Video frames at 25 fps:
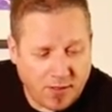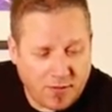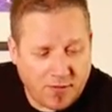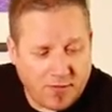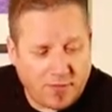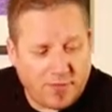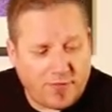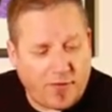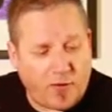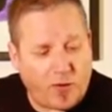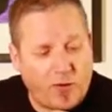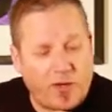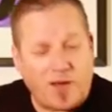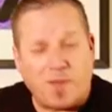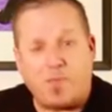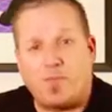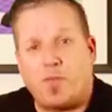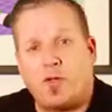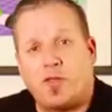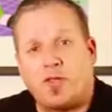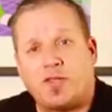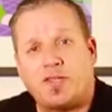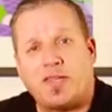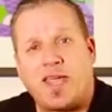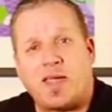followed up by
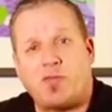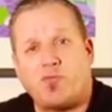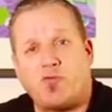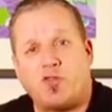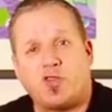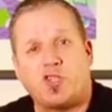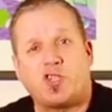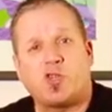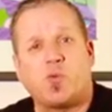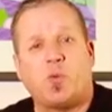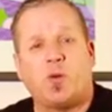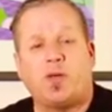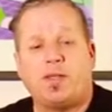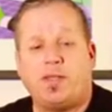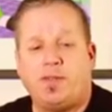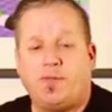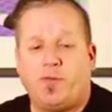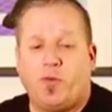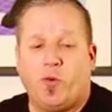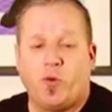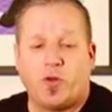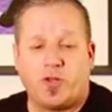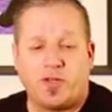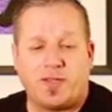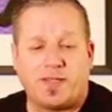the Tamron
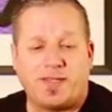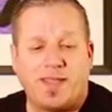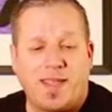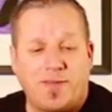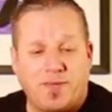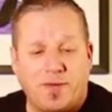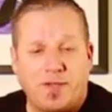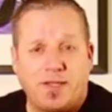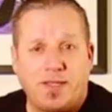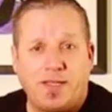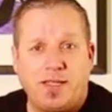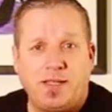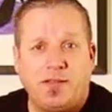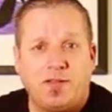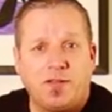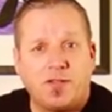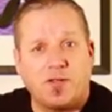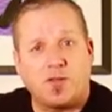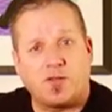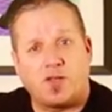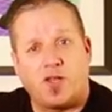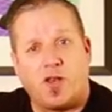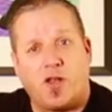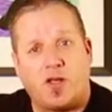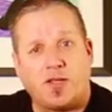24-70, so
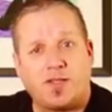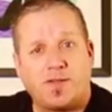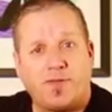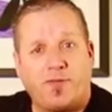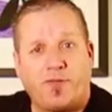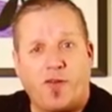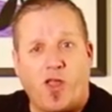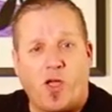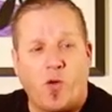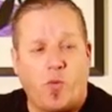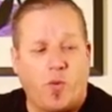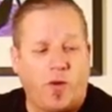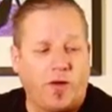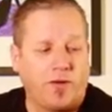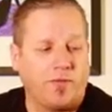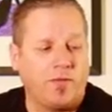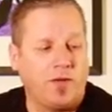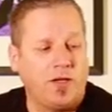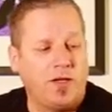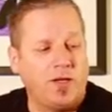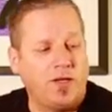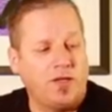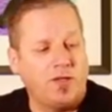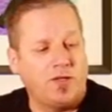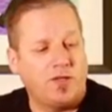it's a nice flow on
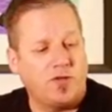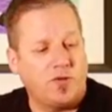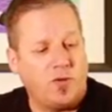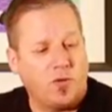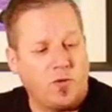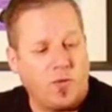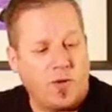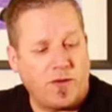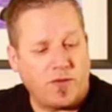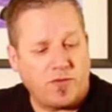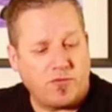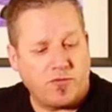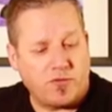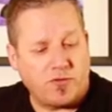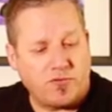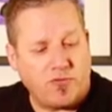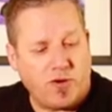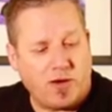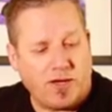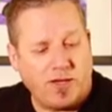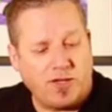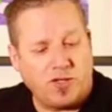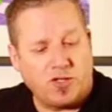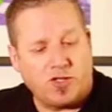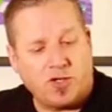all the way through the
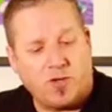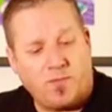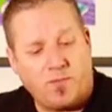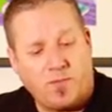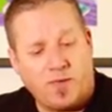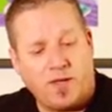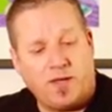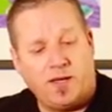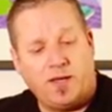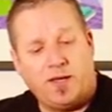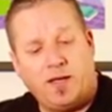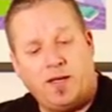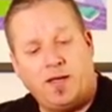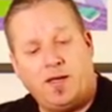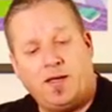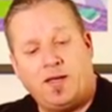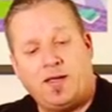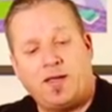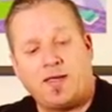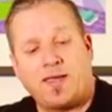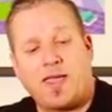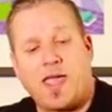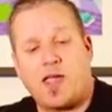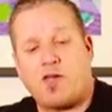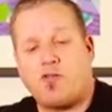range.
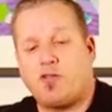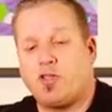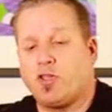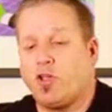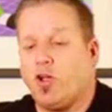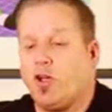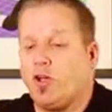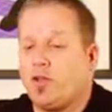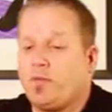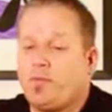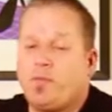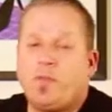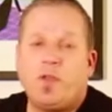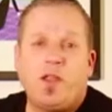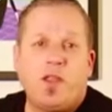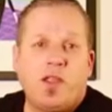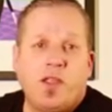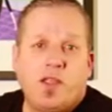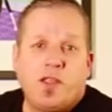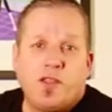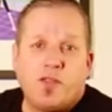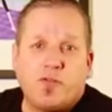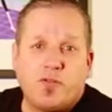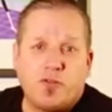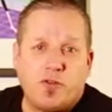Carrying on
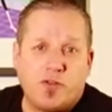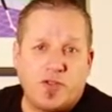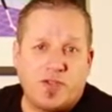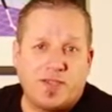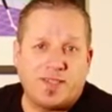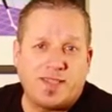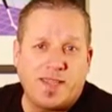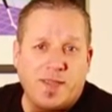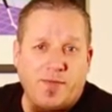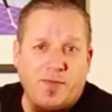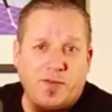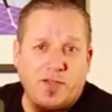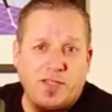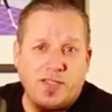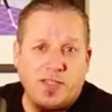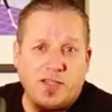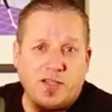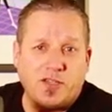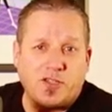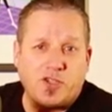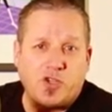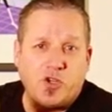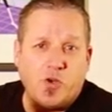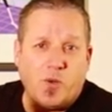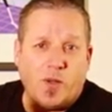through to the
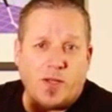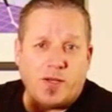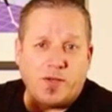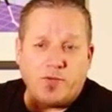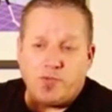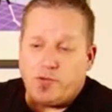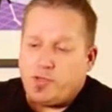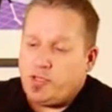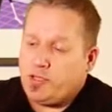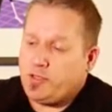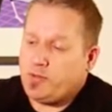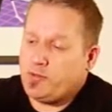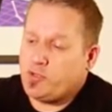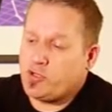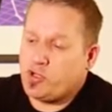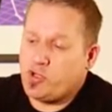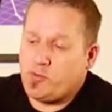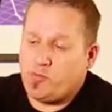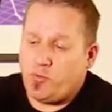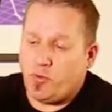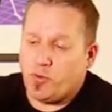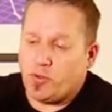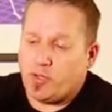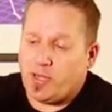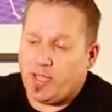70-200,
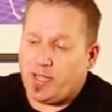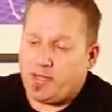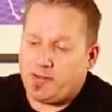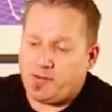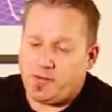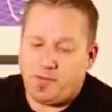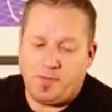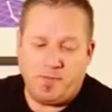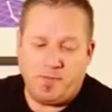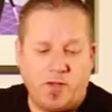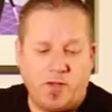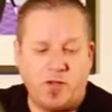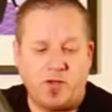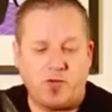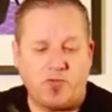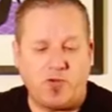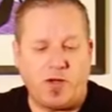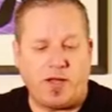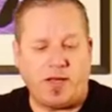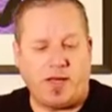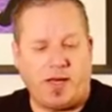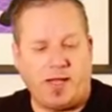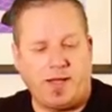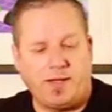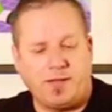2.8,
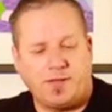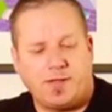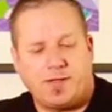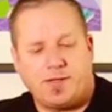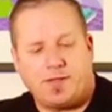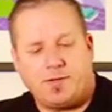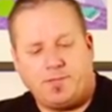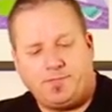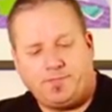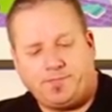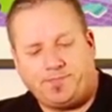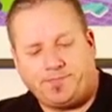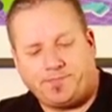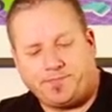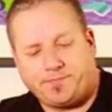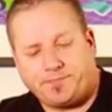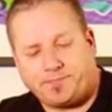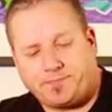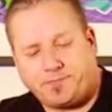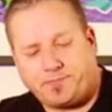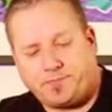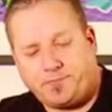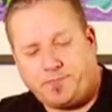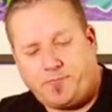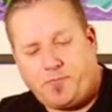great lens,
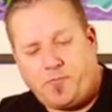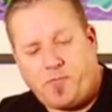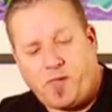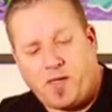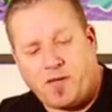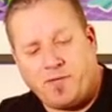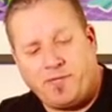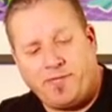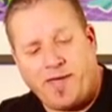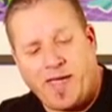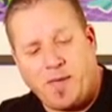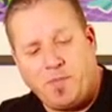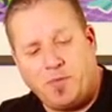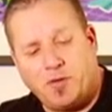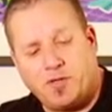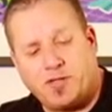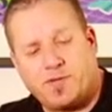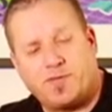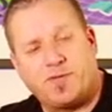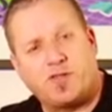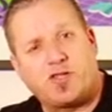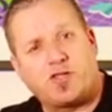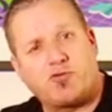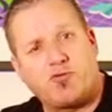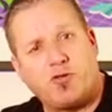fabulous
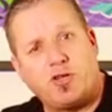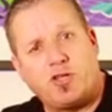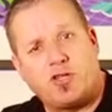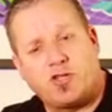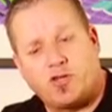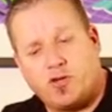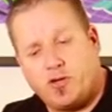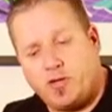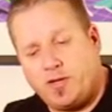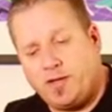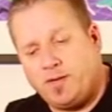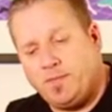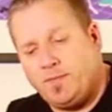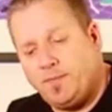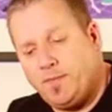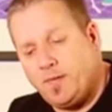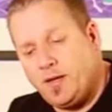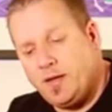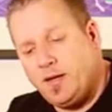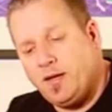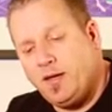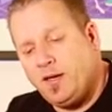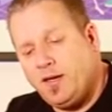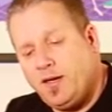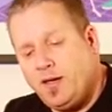for street shooting.
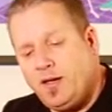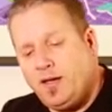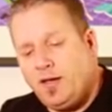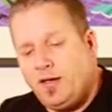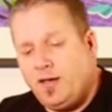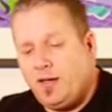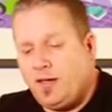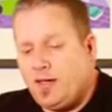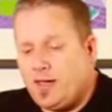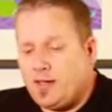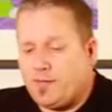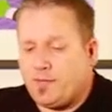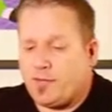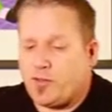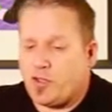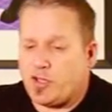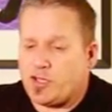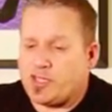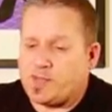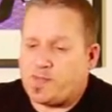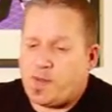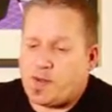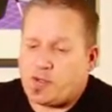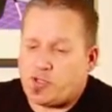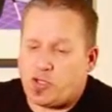And for those
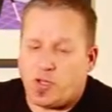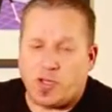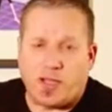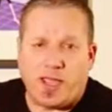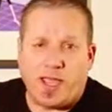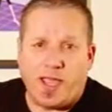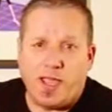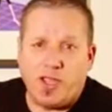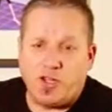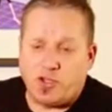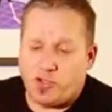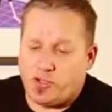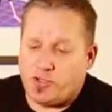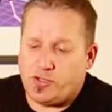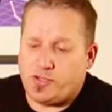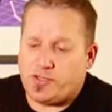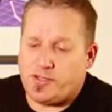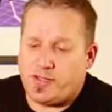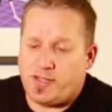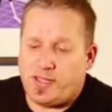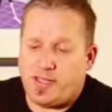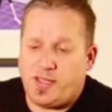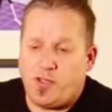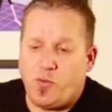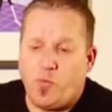special occasions,
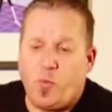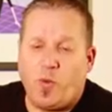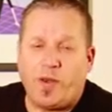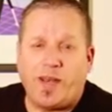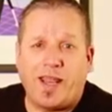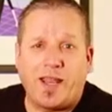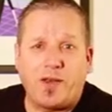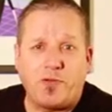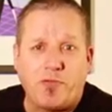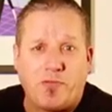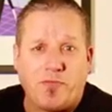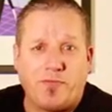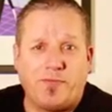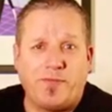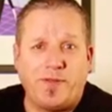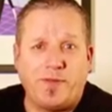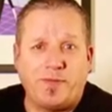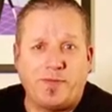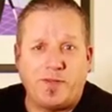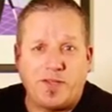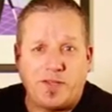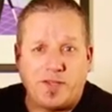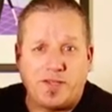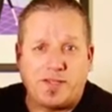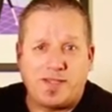the
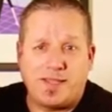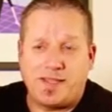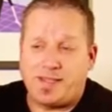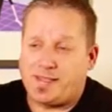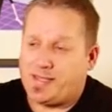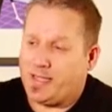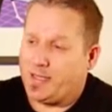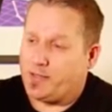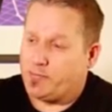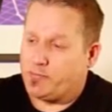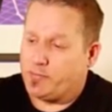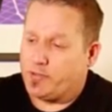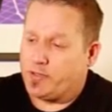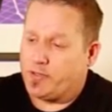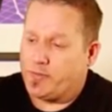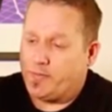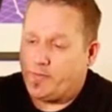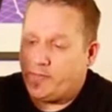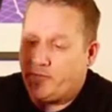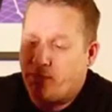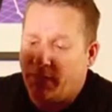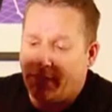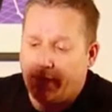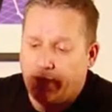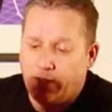150-600.
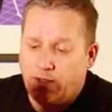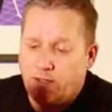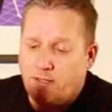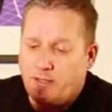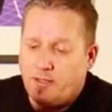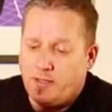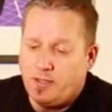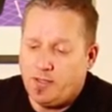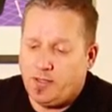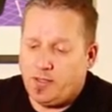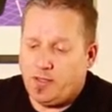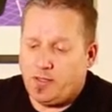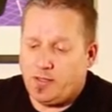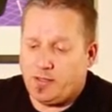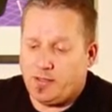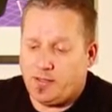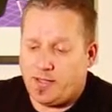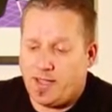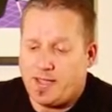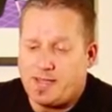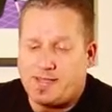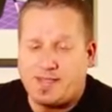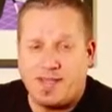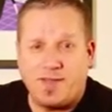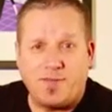
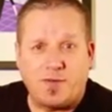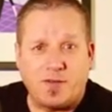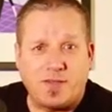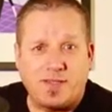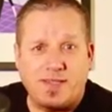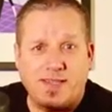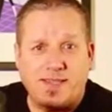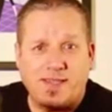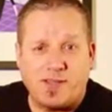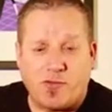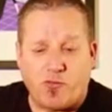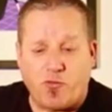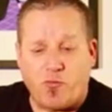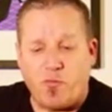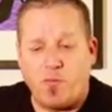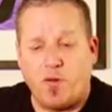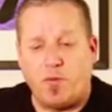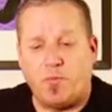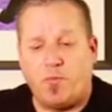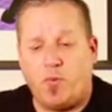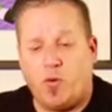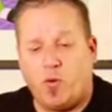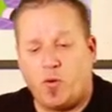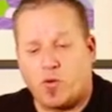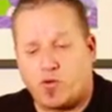Yes, even
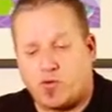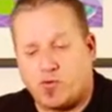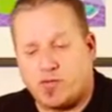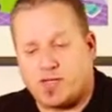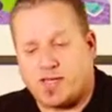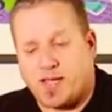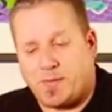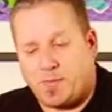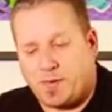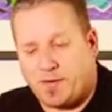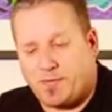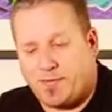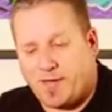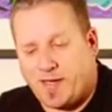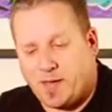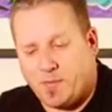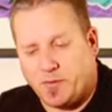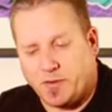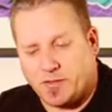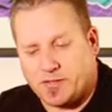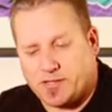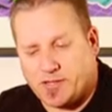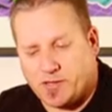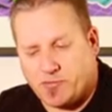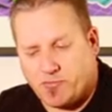600mm portraits can be
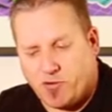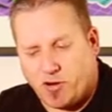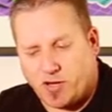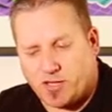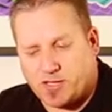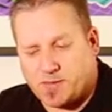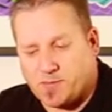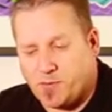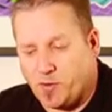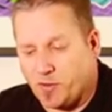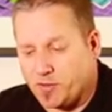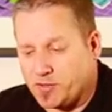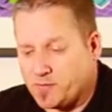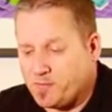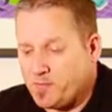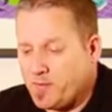fabulous in the right spot.